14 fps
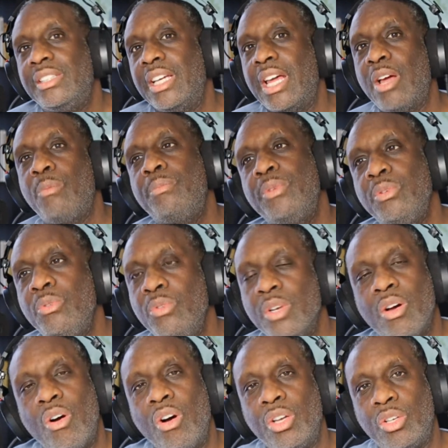to help you
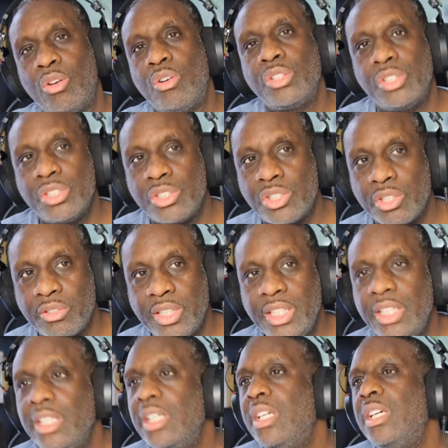along your
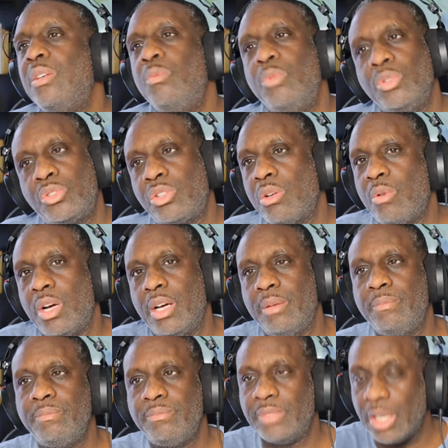journey will show
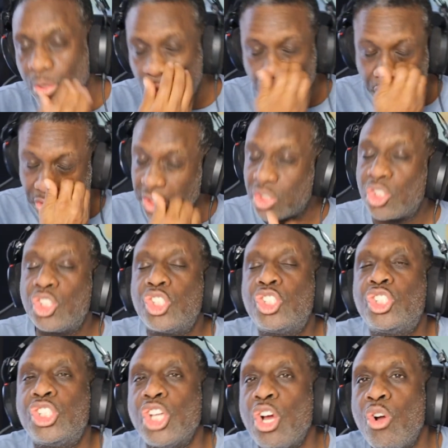up. They will just
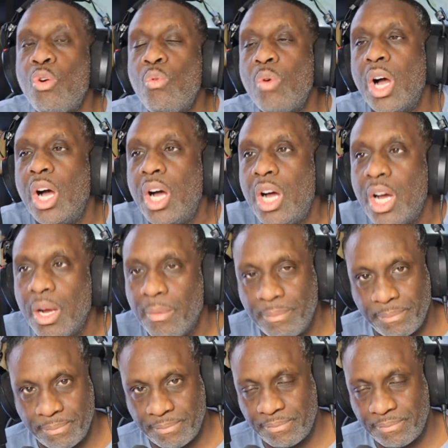show up.